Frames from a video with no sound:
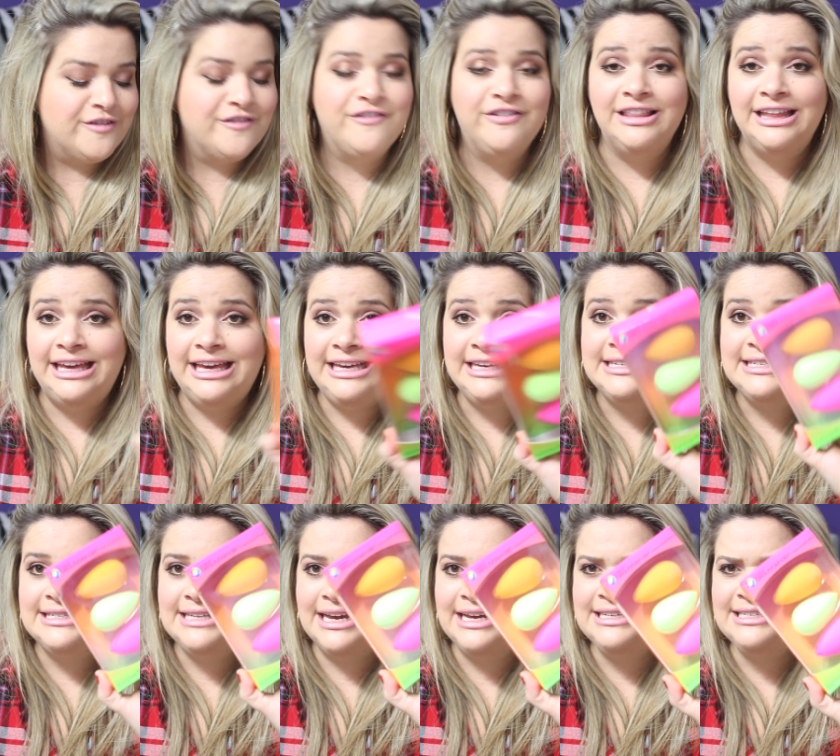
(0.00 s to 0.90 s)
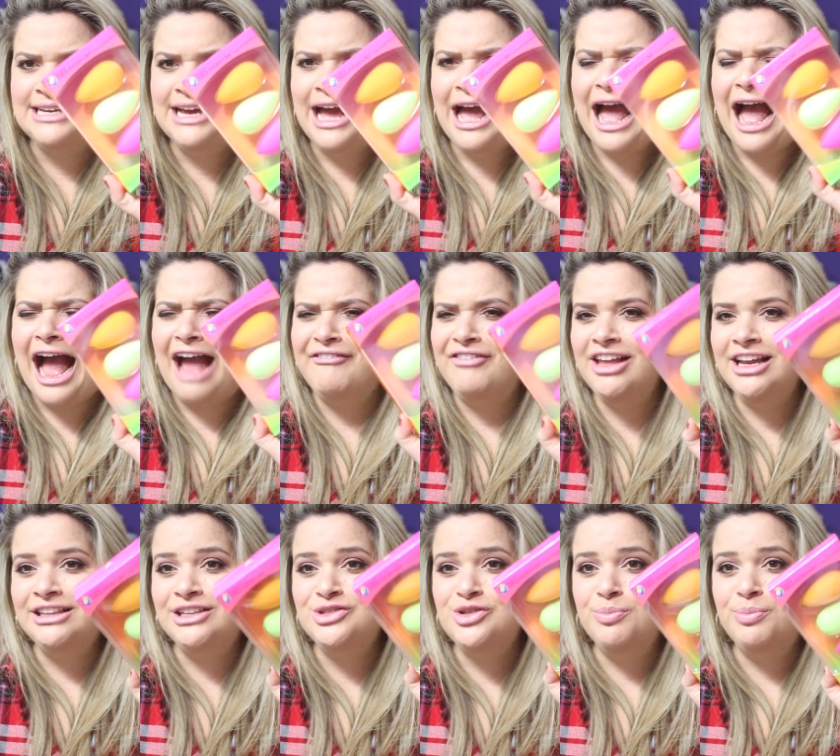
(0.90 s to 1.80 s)
Fling Set. I feel
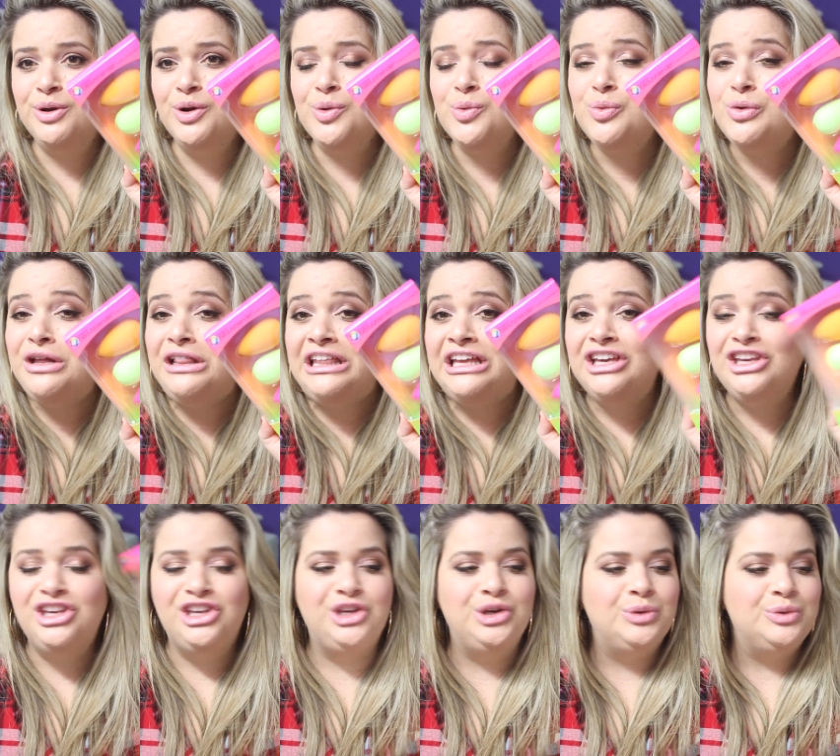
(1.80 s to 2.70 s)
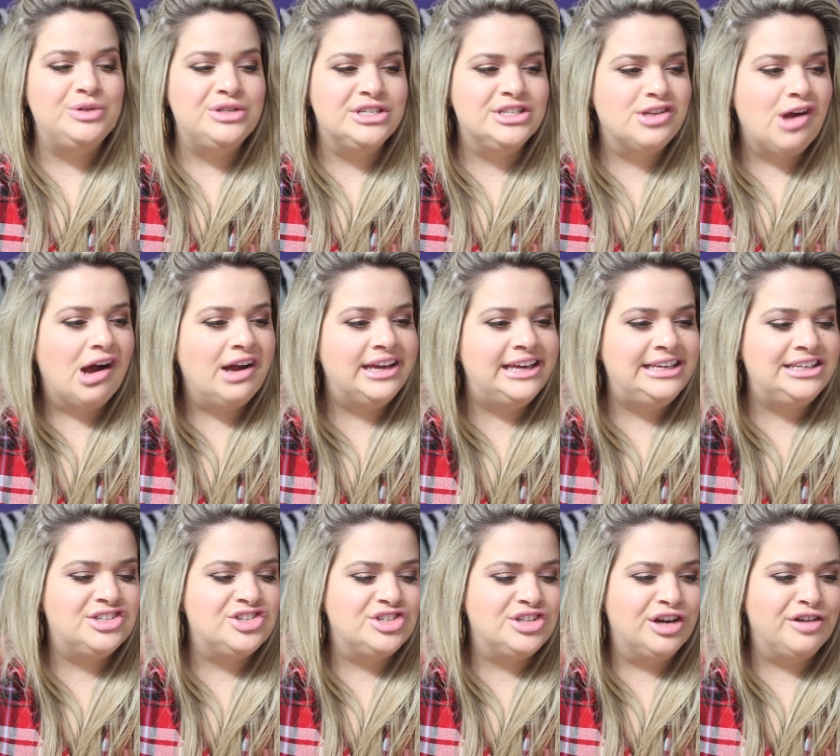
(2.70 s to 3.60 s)
like this would be a really cute
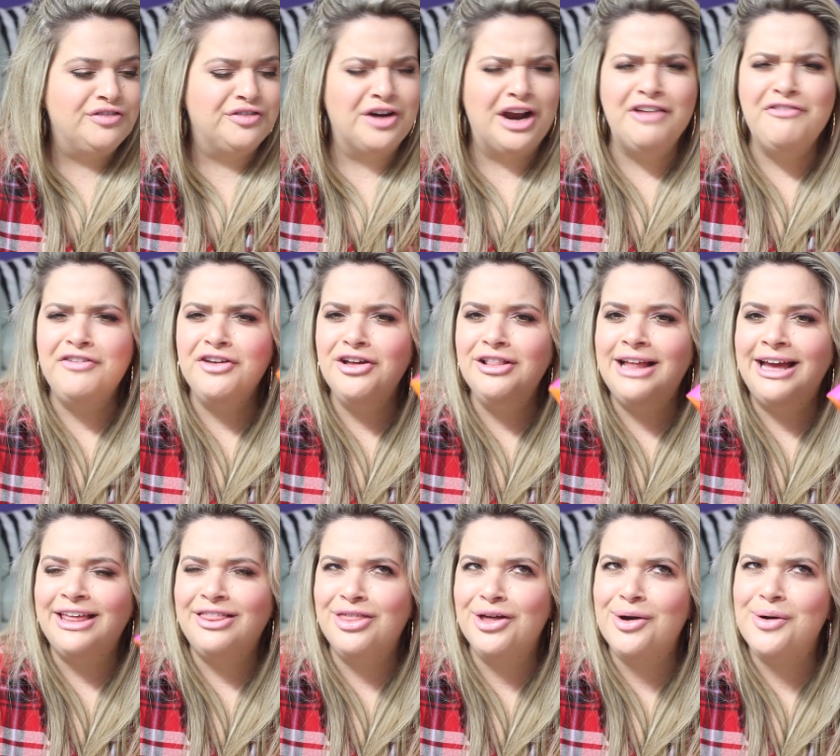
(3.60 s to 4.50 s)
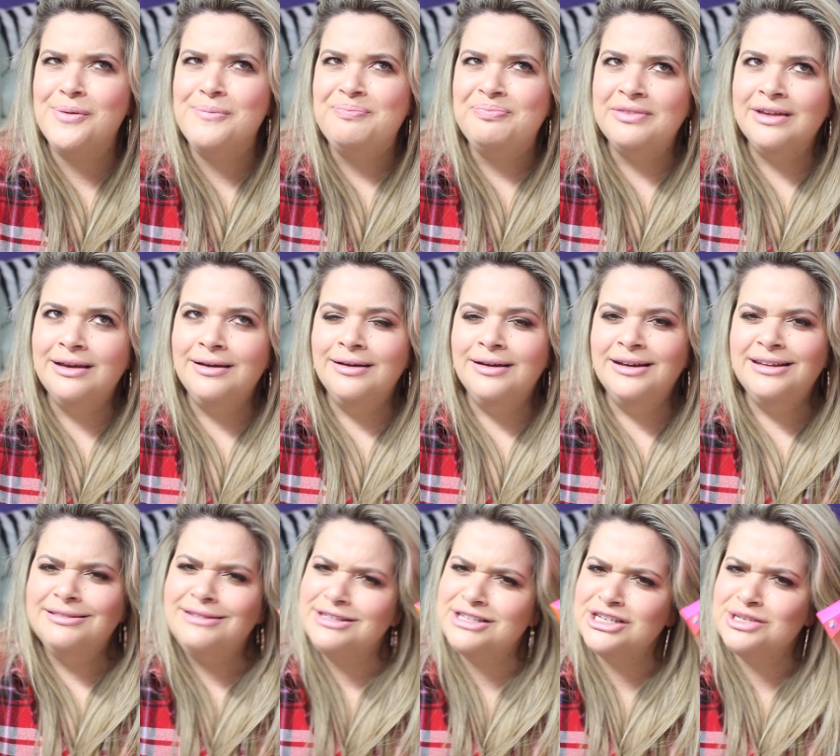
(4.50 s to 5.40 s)
stocking stuffer. I feel like though,
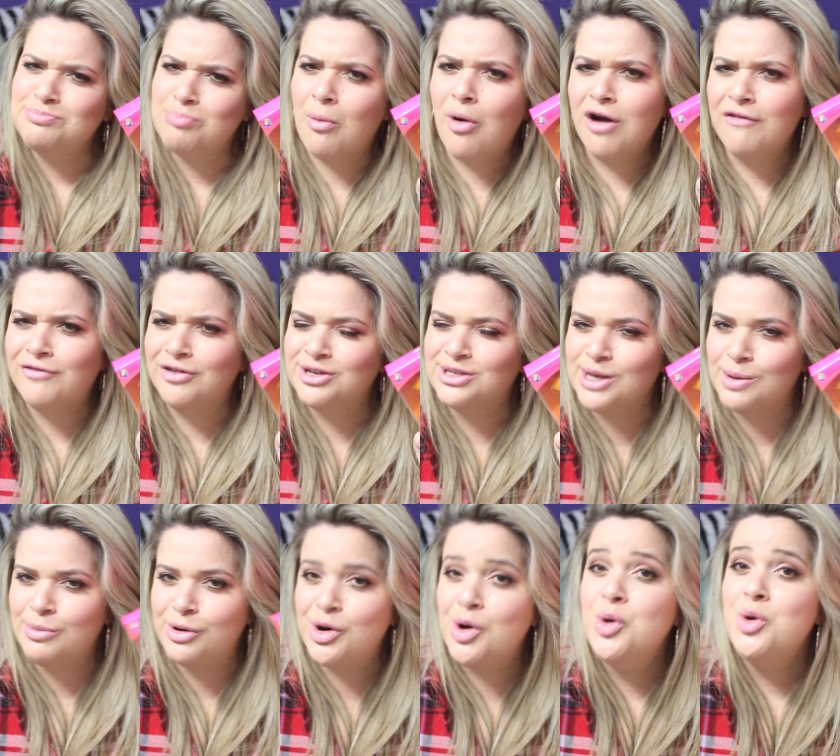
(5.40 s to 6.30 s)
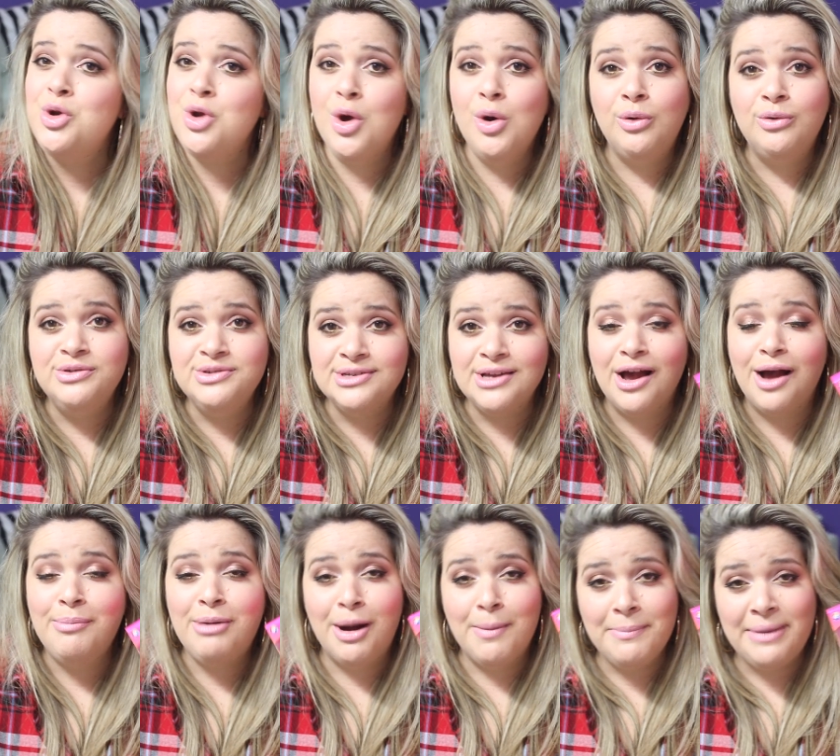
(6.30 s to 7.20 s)
this is more for someone who knows
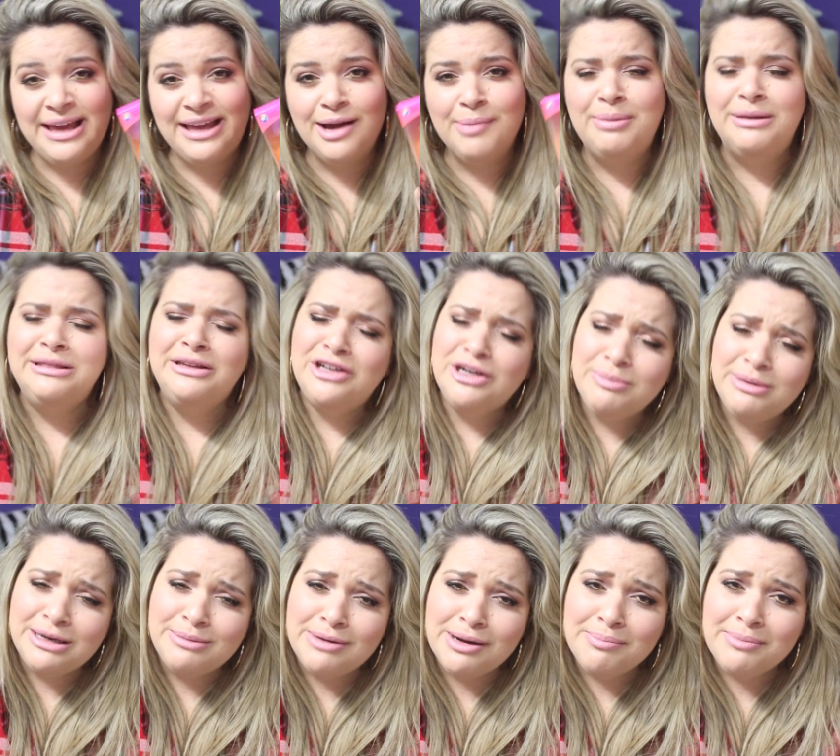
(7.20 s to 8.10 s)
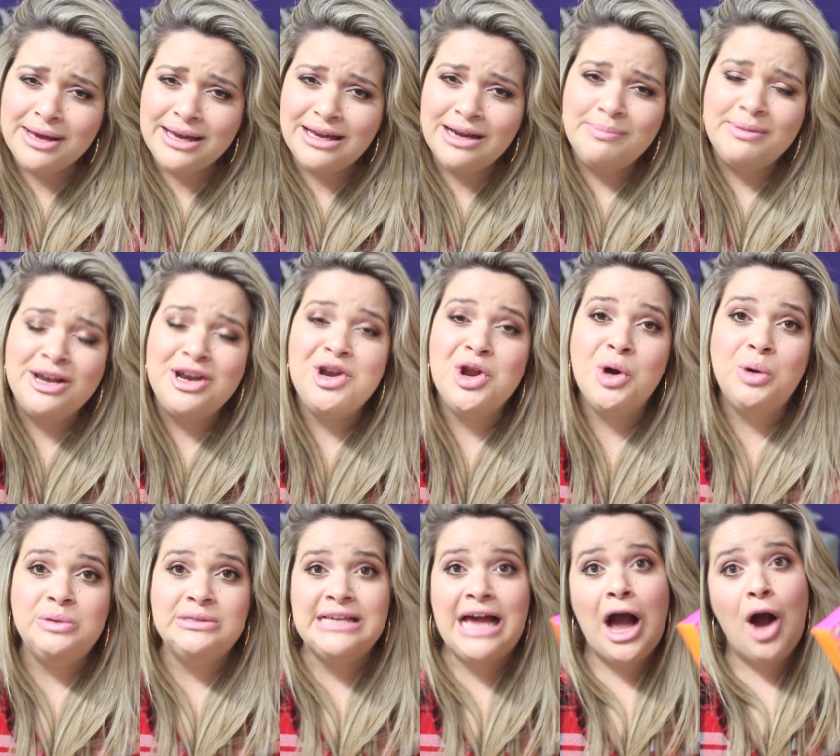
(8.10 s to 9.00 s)
about makeup, a little bit about makeup, and
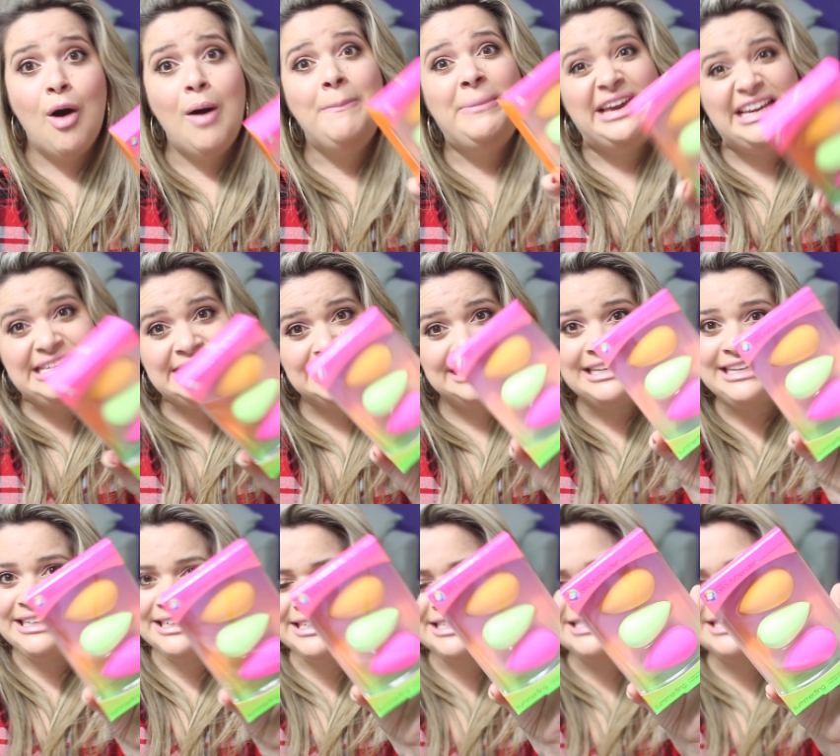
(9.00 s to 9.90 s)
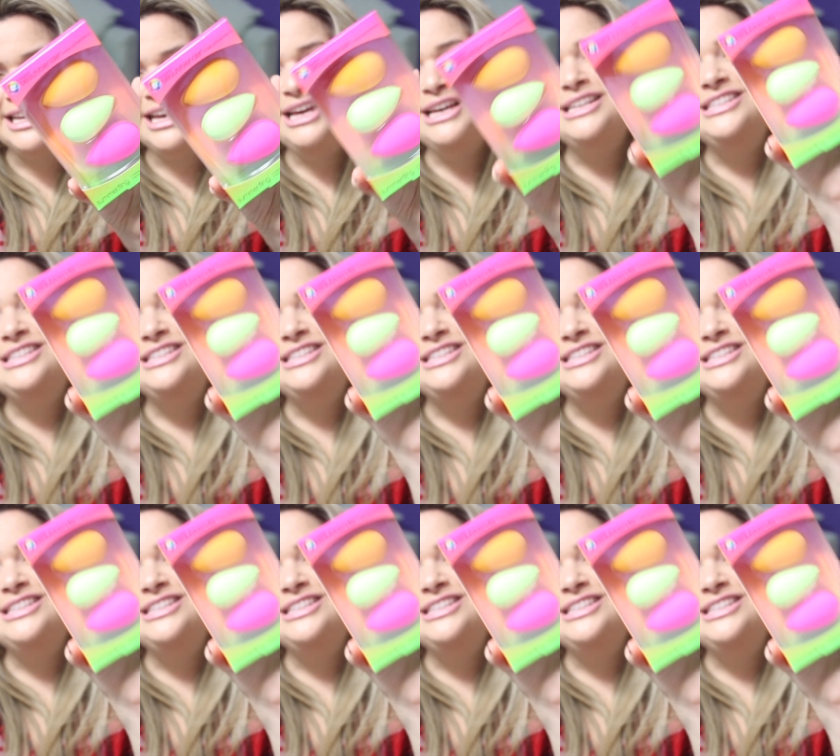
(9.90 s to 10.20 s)
knows how amazing it is